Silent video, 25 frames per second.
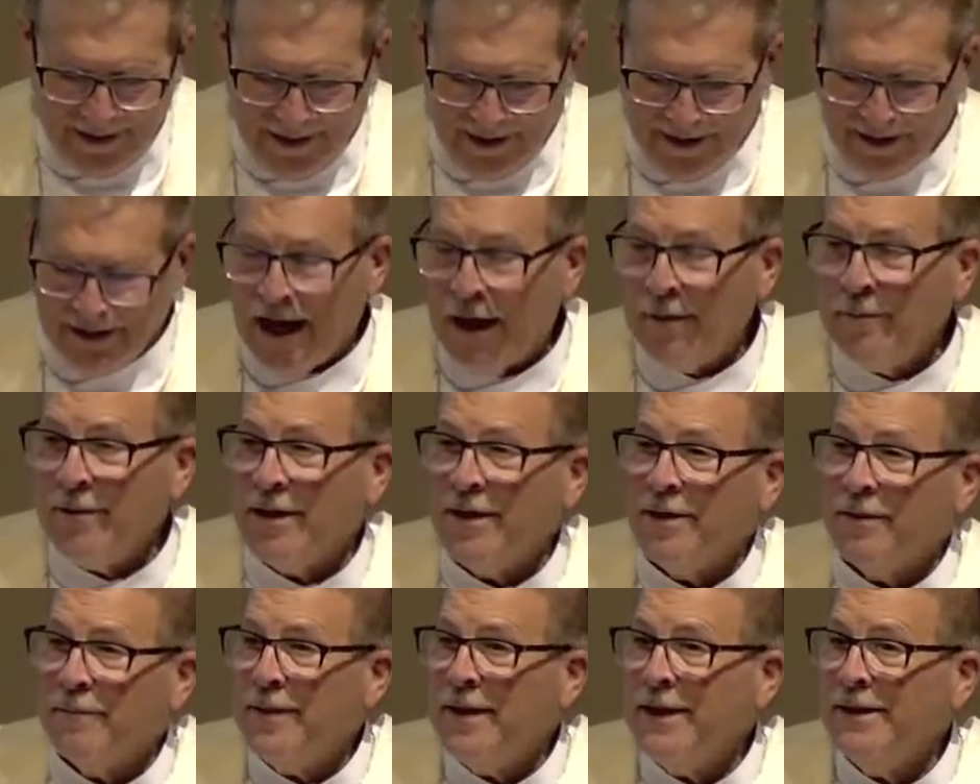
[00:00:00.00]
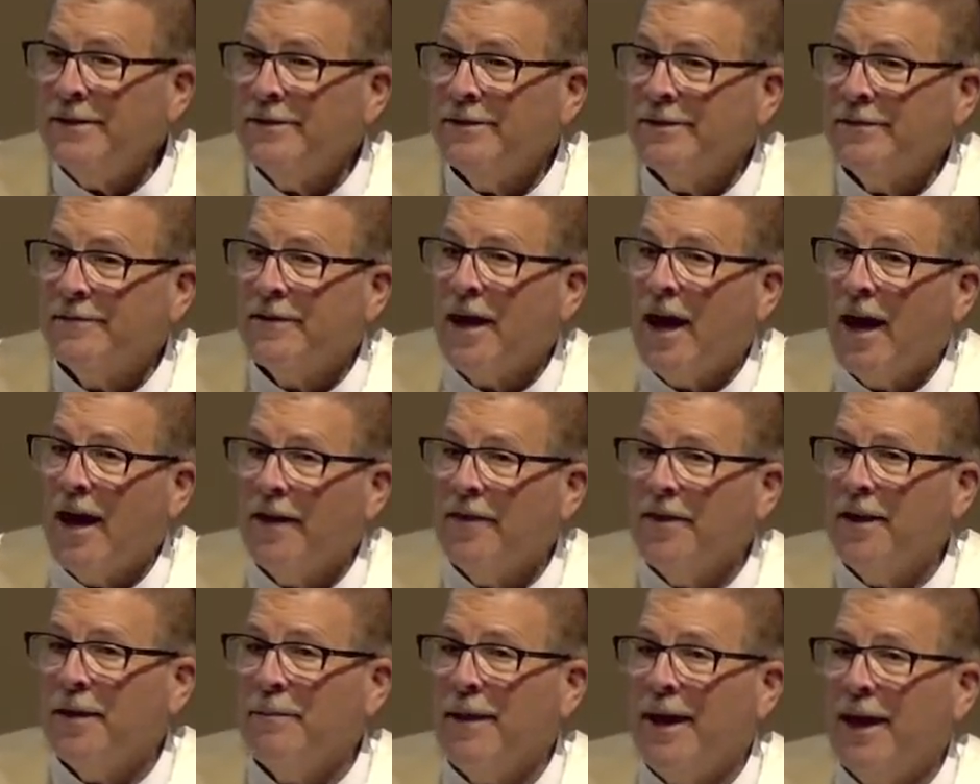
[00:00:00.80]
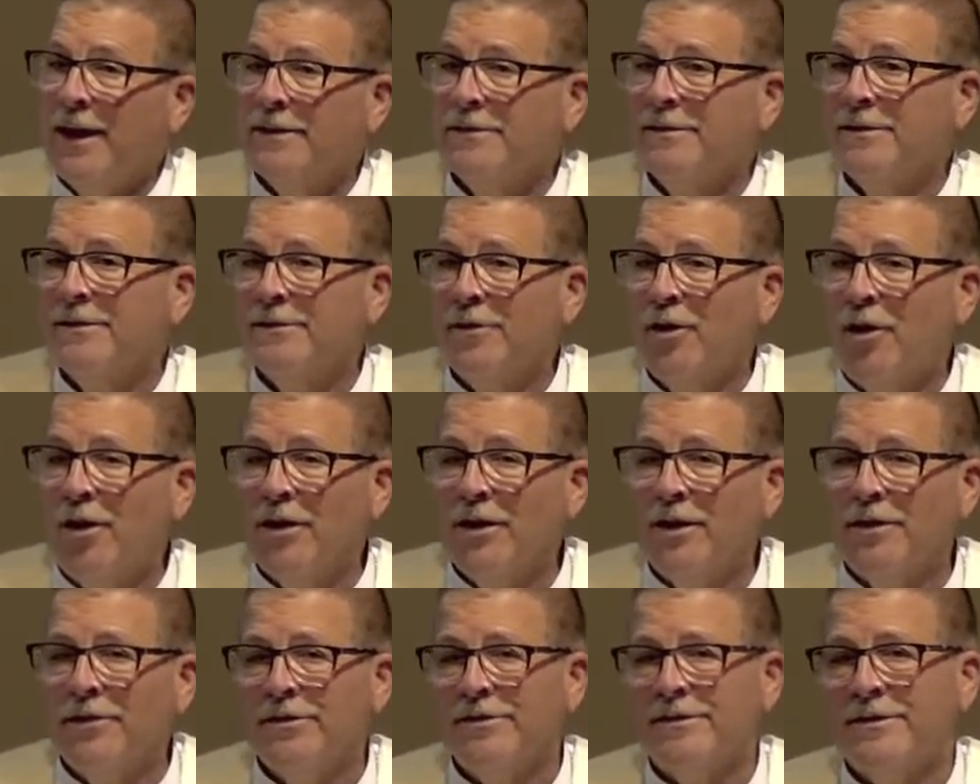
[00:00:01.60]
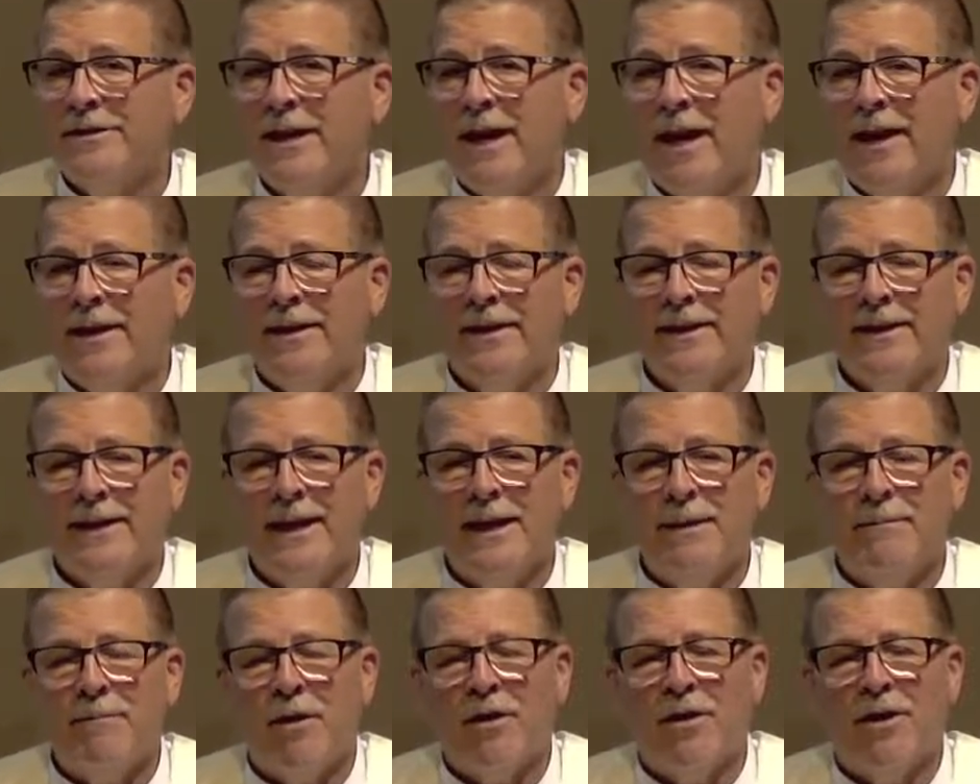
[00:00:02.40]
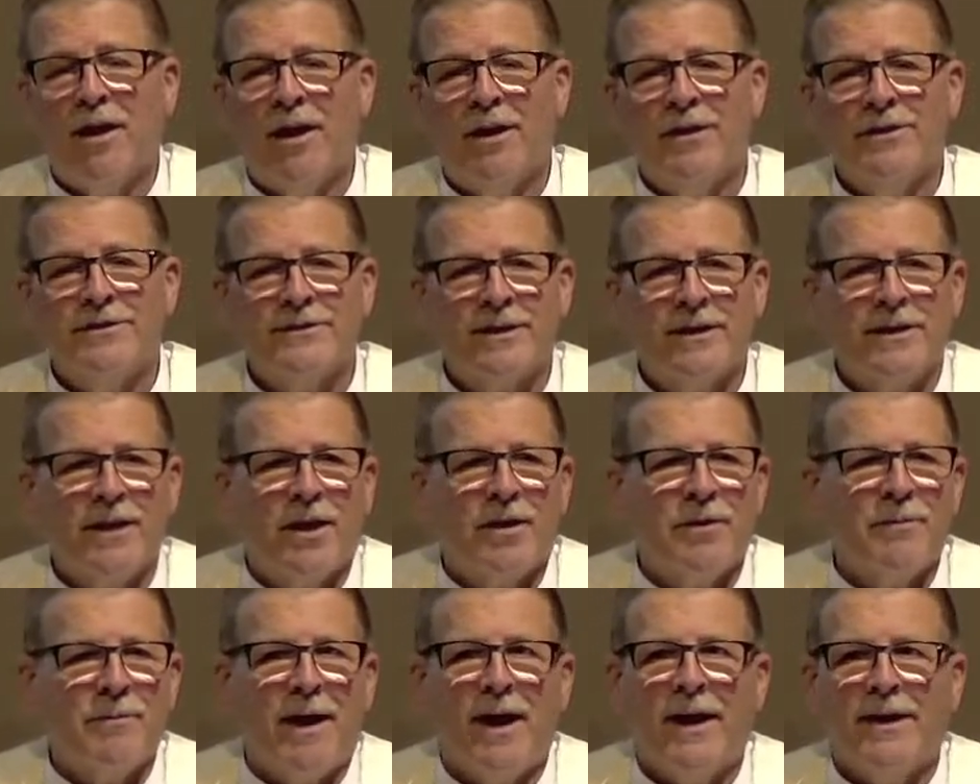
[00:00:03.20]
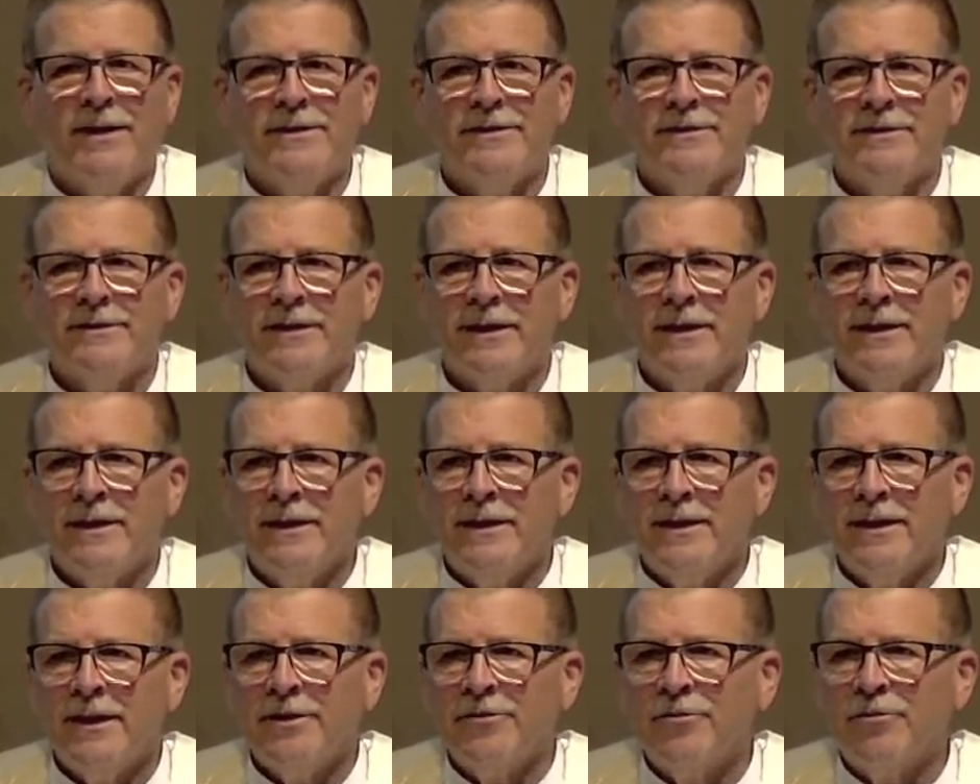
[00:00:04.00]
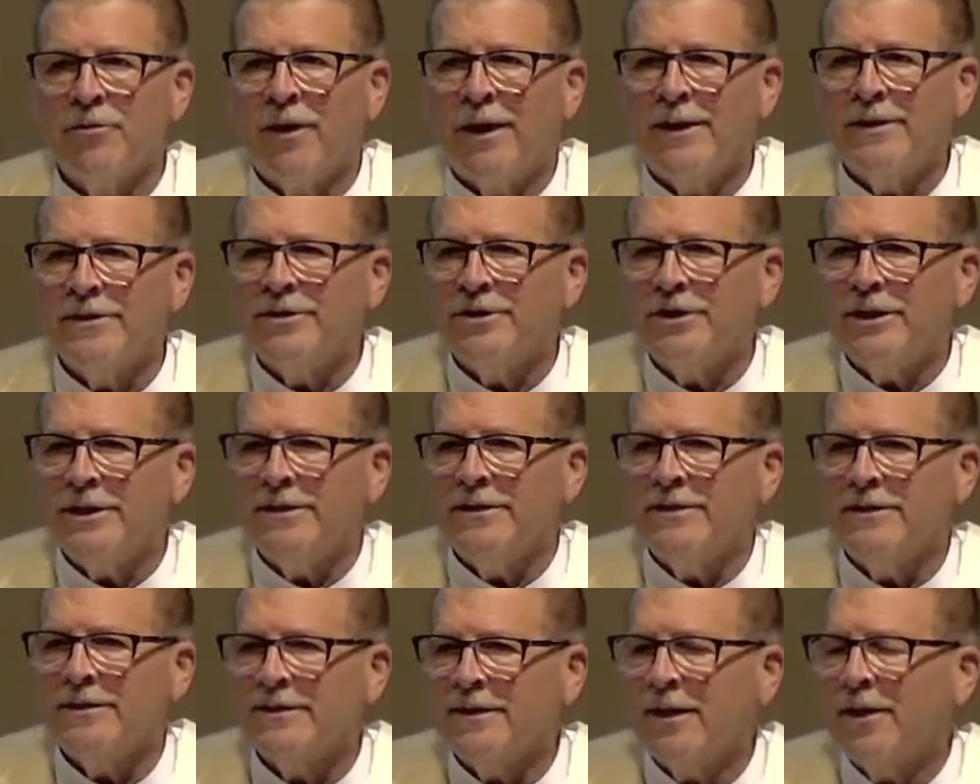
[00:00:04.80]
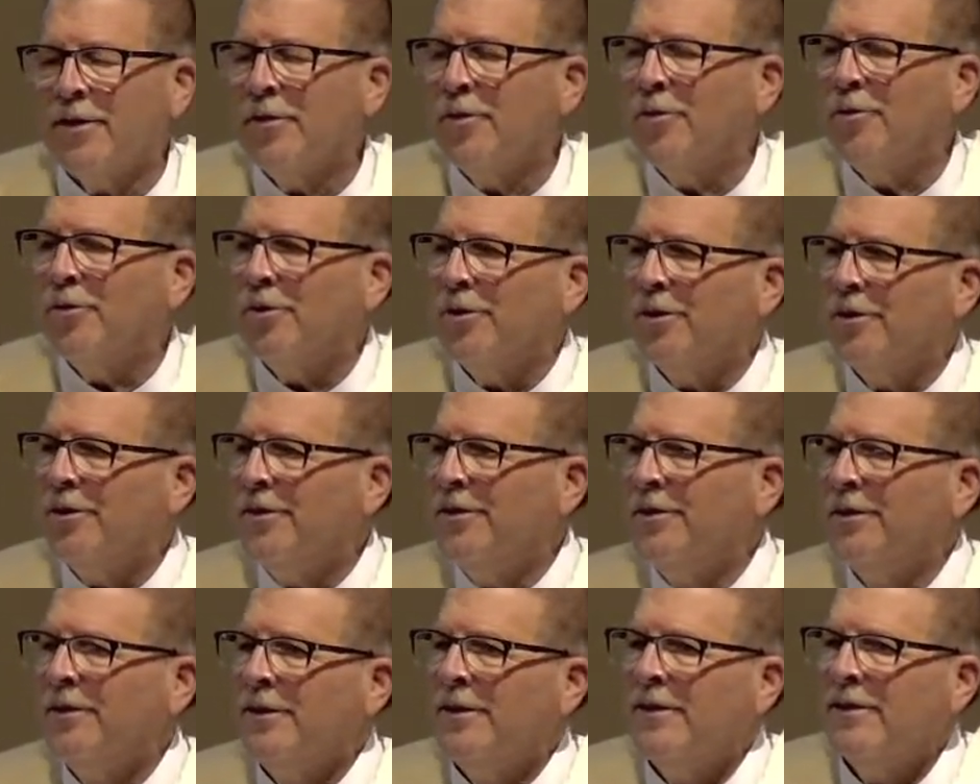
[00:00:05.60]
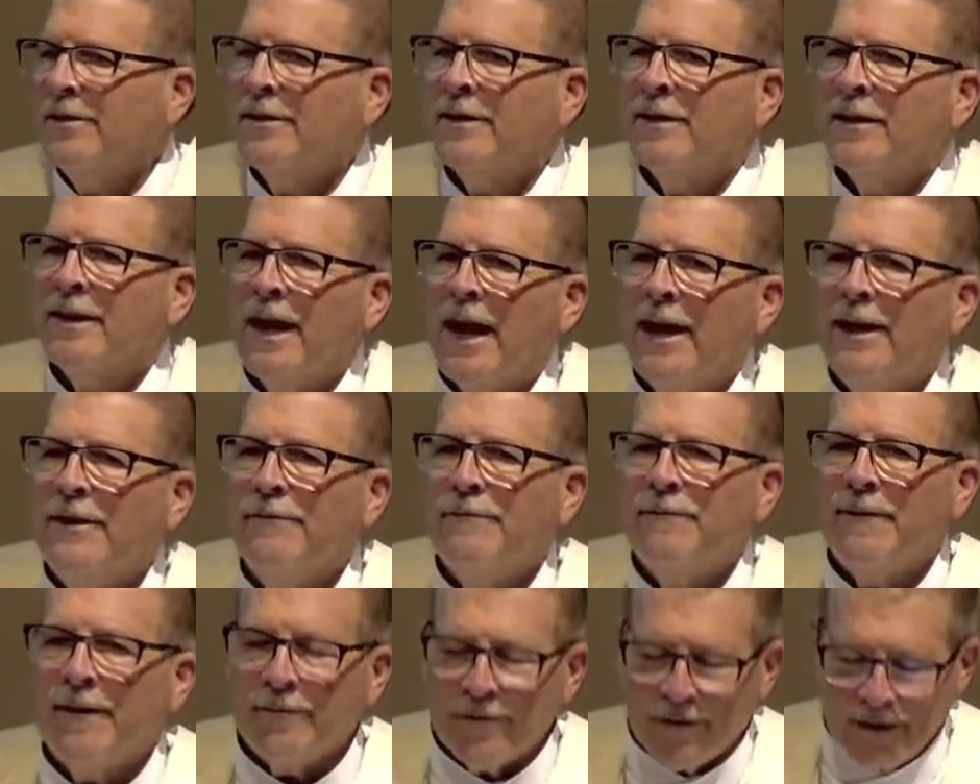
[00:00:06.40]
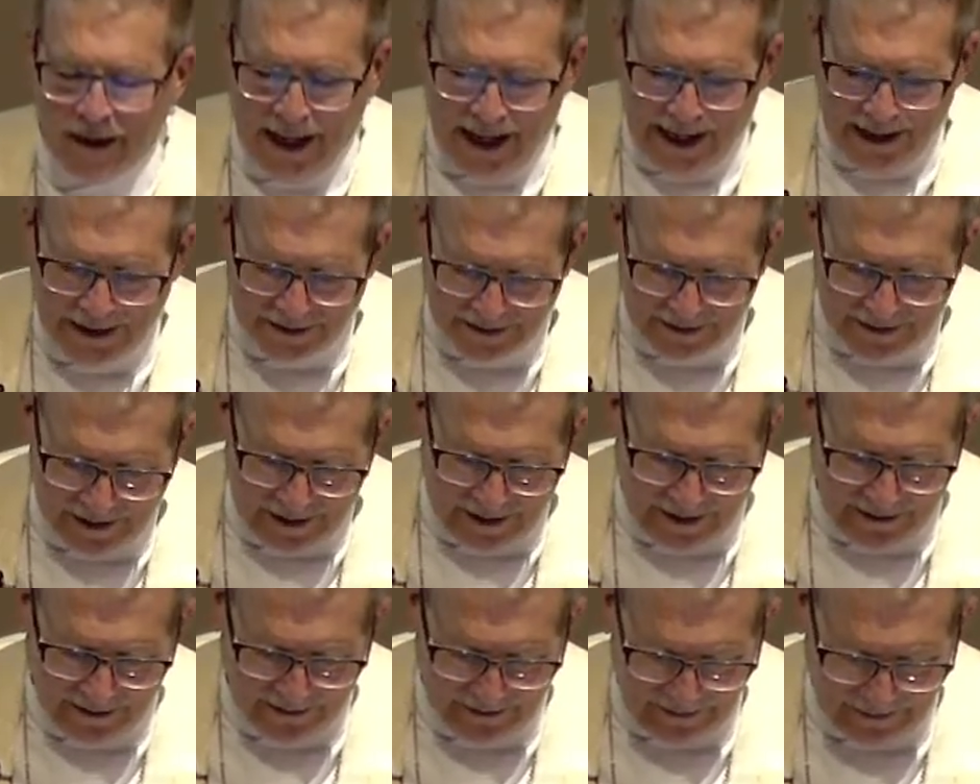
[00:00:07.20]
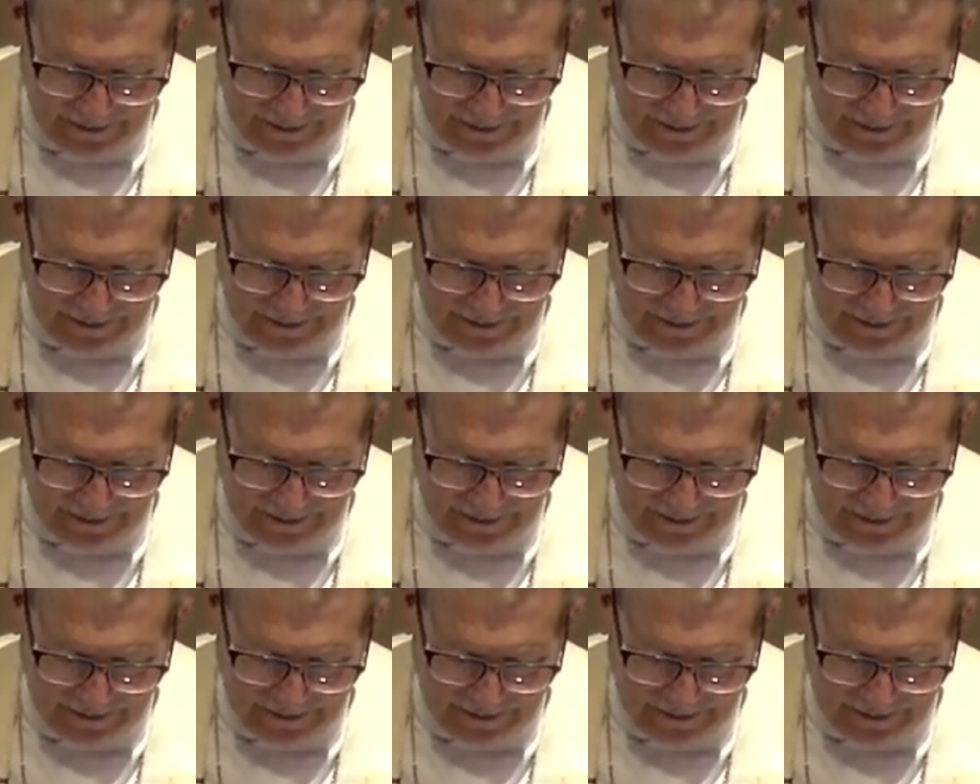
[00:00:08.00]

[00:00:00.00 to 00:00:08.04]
And now may the peace of God that passes all understanding keep our hearts and our minds in Christ Jesus our Lord to life everlasting.